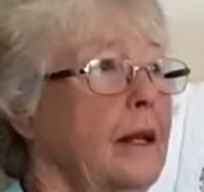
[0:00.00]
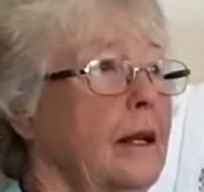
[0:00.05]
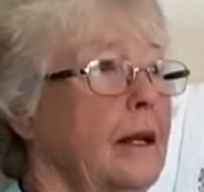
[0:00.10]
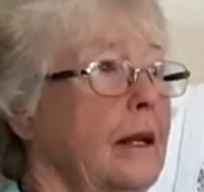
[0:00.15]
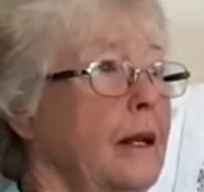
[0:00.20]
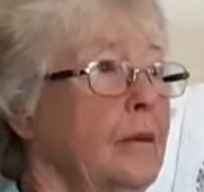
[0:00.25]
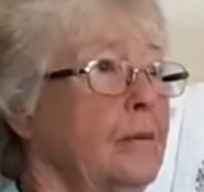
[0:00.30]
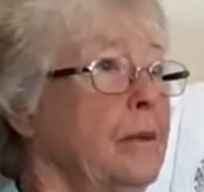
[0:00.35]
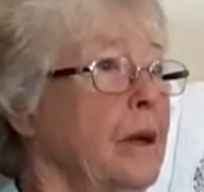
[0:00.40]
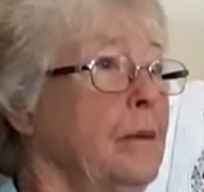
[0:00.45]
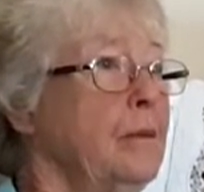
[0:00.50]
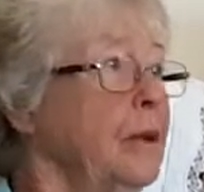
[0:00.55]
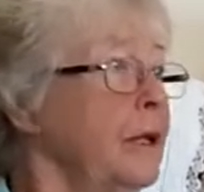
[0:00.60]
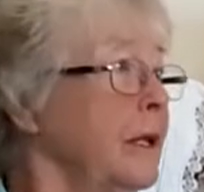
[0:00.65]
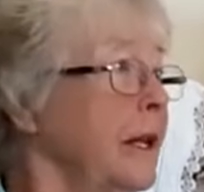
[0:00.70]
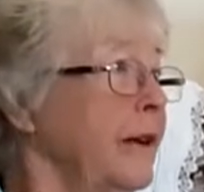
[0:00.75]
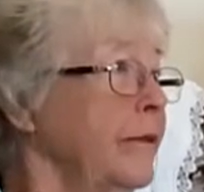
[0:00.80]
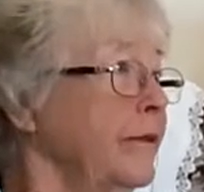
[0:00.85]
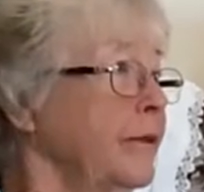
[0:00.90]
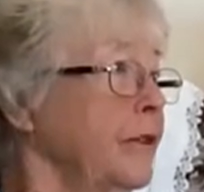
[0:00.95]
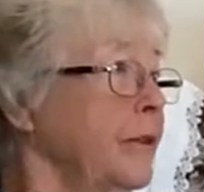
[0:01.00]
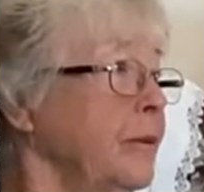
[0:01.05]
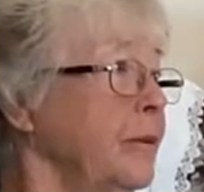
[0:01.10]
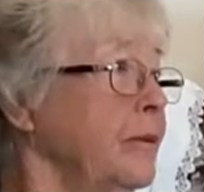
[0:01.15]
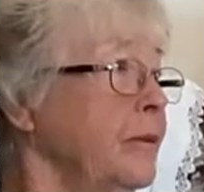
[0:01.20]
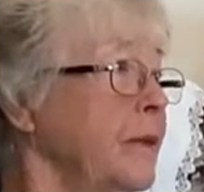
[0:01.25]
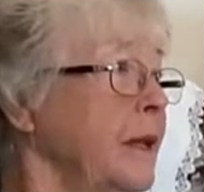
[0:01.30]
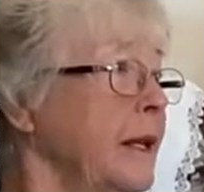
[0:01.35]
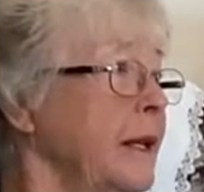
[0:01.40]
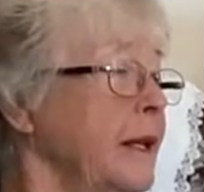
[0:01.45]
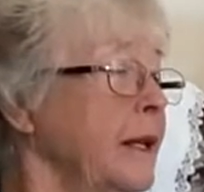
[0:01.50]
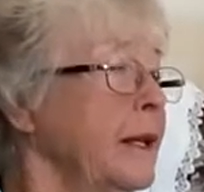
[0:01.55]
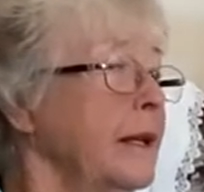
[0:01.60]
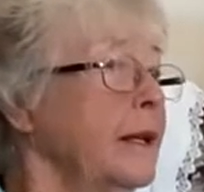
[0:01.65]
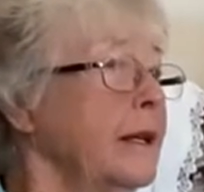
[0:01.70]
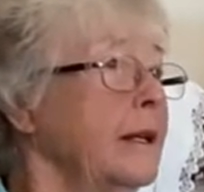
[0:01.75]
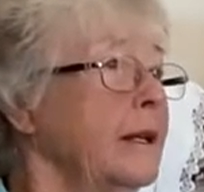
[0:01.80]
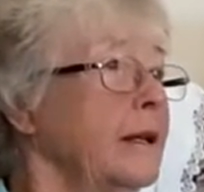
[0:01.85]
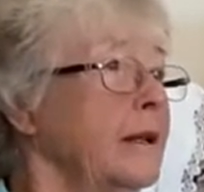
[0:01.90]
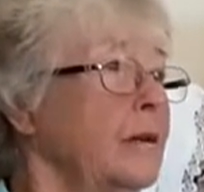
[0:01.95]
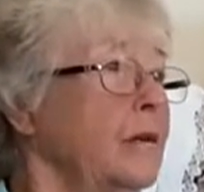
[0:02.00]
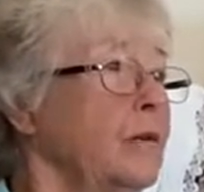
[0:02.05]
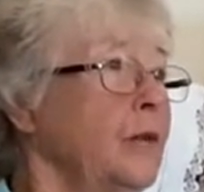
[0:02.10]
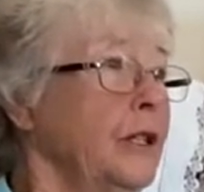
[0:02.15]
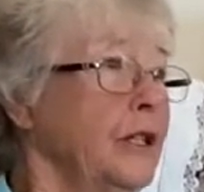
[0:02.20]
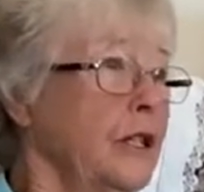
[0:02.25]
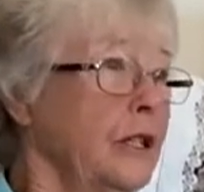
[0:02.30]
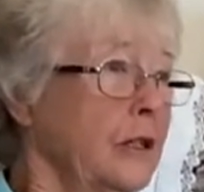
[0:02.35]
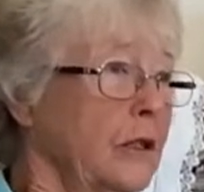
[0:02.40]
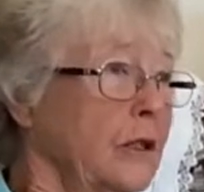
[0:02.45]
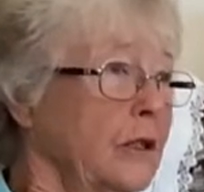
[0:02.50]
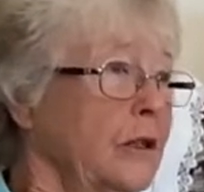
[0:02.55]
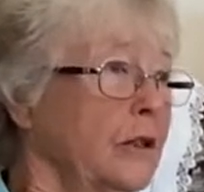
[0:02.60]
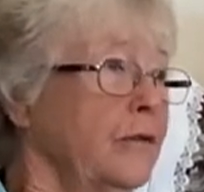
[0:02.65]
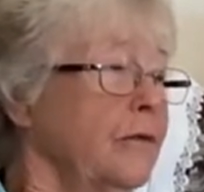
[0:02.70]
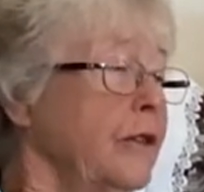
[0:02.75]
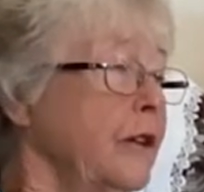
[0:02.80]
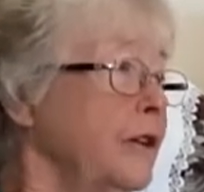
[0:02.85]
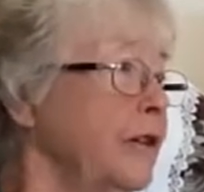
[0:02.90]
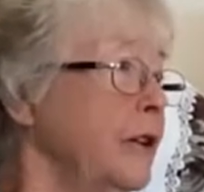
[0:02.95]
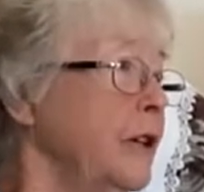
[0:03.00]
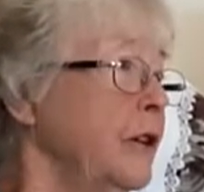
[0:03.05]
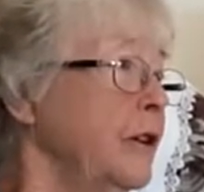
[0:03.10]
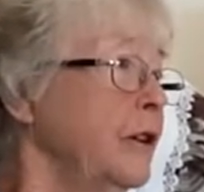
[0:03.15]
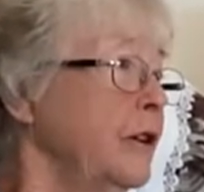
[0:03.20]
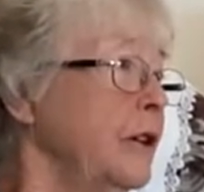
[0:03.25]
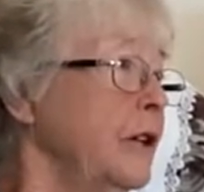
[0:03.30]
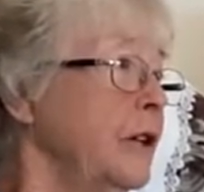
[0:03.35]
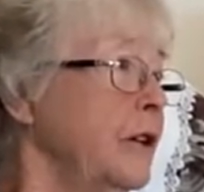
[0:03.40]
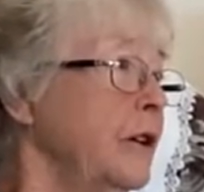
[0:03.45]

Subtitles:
And people loved them. We did learn very early